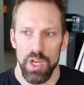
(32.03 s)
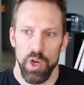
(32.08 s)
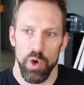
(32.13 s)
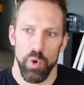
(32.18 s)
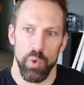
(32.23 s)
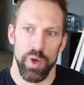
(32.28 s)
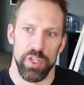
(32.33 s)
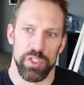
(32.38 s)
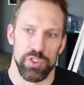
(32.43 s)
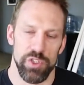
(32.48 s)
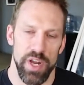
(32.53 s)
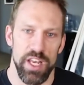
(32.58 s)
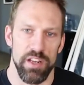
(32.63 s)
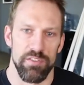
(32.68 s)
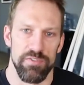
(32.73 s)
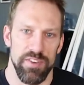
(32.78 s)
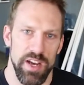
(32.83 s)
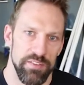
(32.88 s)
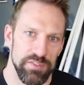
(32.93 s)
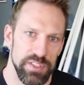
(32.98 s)
where you're training
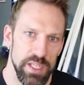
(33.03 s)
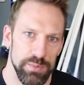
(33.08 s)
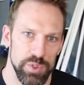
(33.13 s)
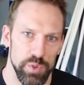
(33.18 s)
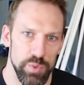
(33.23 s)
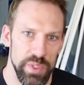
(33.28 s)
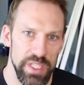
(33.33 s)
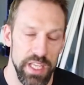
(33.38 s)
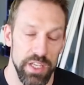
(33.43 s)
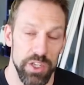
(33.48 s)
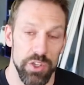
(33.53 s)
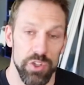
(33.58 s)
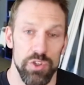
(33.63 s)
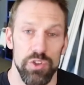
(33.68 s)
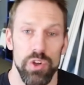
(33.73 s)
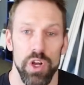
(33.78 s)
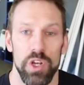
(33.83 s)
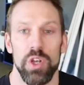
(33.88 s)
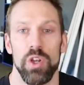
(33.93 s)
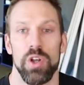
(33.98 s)
5 times a week and you do
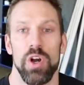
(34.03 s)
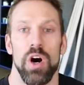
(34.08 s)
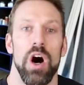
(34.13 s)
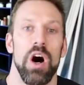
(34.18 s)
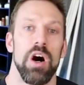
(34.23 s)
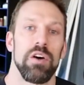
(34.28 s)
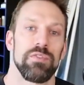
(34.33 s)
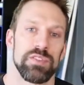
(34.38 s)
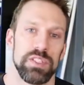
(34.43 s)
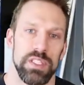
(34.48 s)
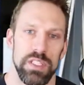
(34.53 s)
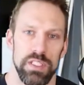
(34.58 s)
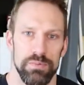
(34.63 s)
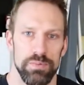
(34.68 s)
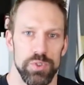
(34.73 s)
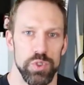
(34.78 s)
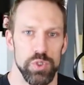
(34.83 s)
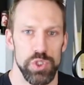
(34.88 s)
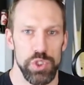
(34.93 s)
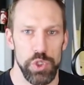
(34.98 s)
not look after
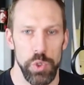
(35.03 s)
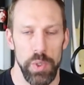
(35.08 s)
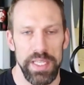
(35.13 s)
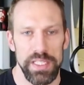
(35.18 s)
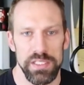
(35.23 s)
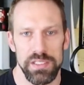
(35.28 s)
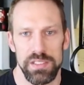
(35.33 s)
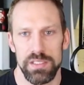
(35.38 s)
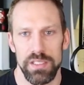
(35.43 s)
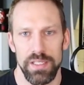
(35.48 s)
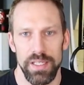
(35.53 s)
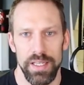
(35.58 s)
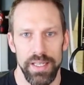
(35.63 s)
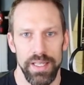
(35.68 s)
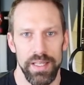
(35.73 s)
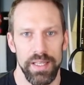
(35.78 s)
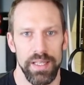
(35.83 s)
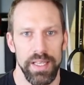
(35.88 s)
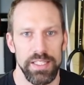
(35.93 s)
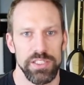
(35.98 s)
your joints,
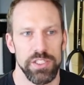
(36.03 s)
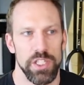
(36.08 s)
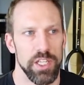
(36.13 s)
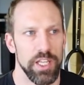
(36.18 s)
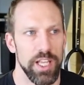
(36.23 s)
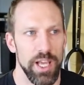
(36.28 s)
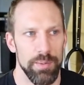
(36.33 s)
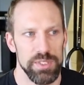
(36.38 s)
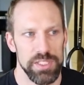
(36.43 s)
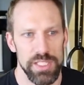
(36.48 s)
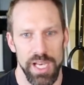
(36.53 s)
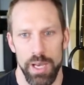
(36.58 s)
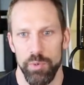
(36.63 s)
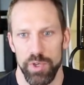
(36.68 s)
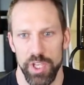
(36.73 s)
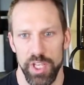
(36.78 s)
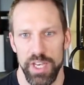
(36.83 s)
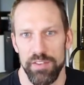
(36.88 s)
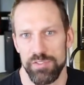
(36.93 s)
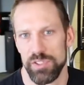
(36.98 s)
there's going to come a time where
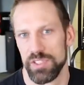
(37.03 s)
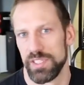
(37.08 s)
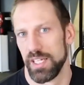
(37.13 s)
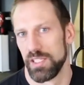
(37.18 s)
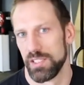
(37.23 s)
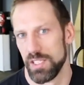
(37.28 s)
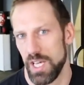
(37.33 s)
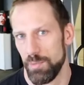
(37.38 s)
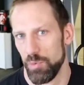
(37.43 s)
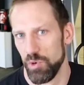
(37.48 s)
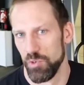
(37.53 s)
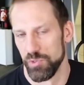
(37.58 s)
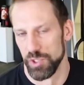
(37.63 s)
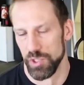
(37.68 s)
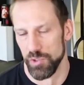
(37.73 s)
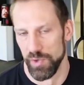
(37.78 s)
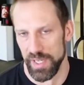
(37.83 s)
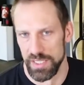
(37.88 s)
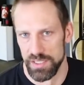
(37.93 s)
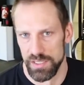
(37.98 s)
you're going to have to take time off to
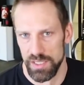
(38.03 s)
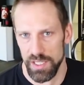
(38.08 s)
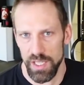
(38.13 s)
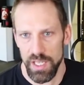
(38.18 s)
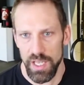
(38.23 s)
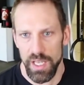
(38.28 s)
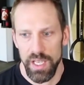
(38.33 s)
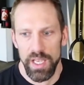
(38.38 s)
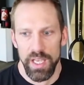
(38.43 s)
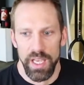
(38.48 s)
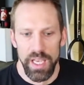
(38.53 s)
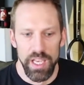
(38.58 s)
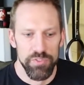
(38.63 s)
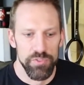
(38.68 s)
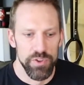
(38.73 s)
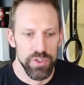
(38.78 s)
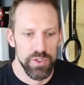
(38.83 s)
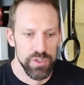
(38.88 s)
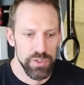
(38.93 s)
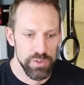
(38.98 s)
rest.
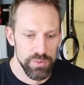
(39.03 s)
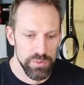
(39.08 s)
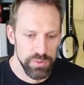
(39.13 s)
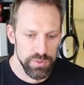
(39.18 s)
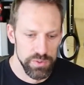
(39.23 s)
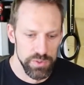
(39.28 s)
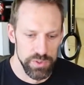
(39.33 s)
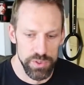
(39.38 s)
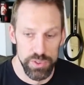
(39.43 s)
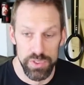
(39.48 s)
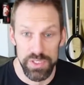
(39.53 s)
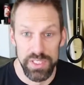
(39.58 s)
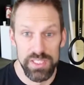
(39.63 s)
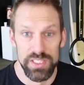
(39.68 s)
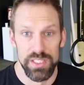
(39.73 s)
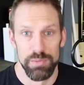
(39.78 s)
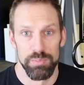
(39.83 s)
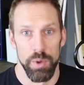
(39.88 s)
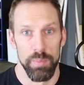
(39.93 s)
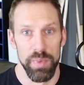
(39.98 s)
If you do
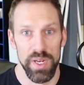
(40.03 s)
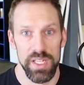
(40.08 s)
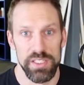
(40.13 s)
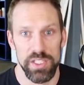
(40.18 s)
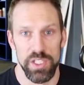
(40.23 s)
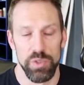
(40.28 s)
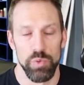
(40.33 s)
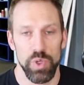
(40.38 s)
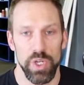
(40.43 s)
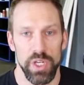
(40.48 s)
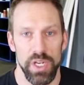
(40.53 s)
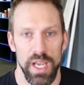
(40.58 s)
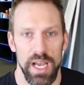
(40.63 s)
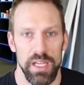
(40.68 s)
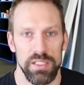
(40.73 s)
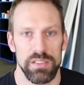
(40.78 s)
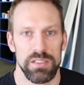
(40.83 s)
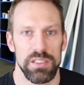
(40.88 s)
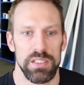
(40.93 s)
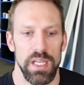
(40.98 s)
decent mobility
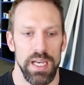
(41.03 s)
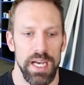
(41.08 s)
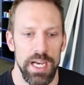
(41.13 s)
workouts,